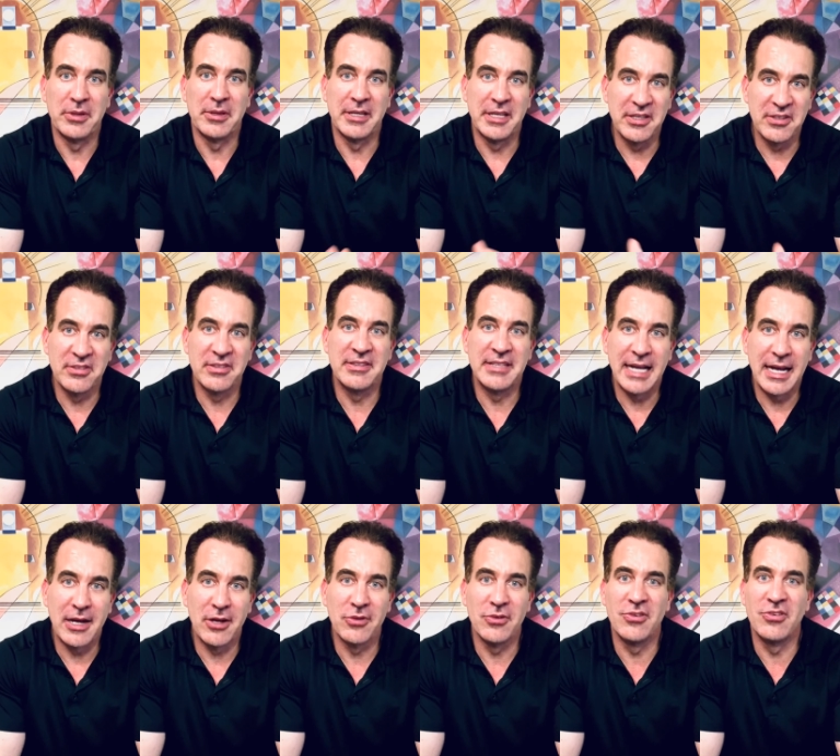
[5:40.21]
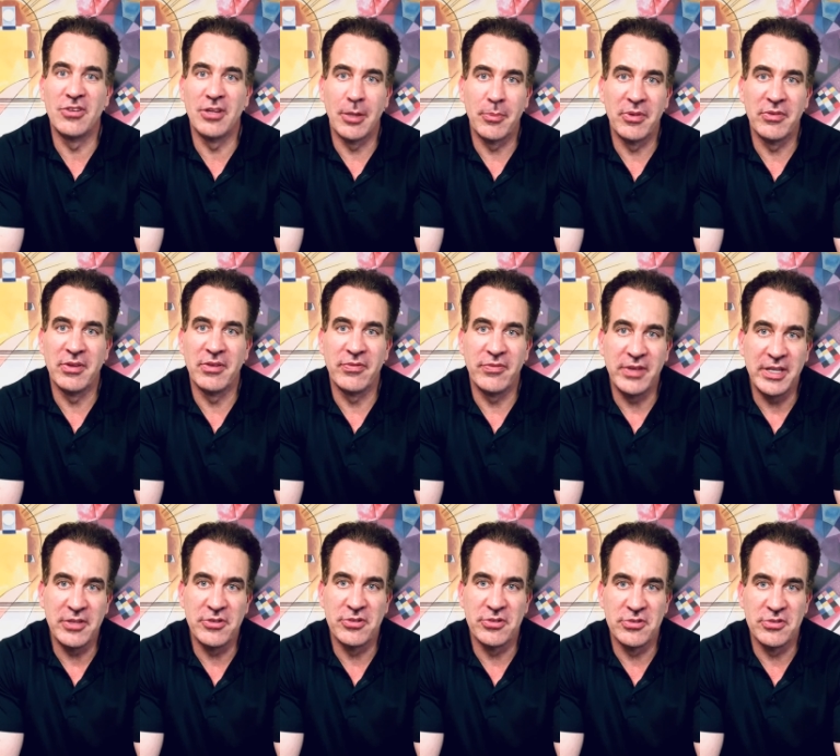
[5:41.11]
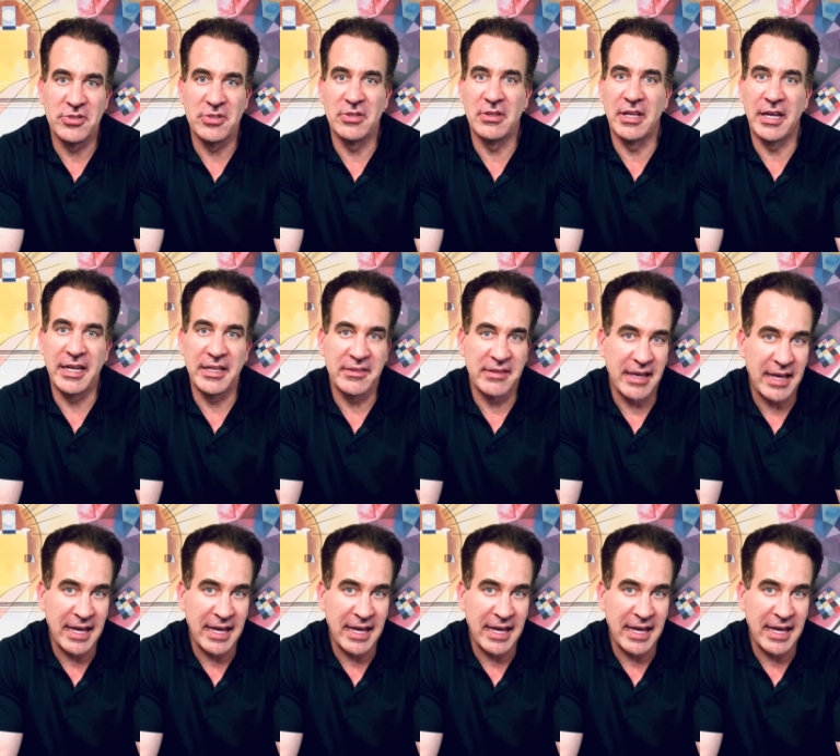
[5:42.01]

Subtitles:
List down some of the features you'd like to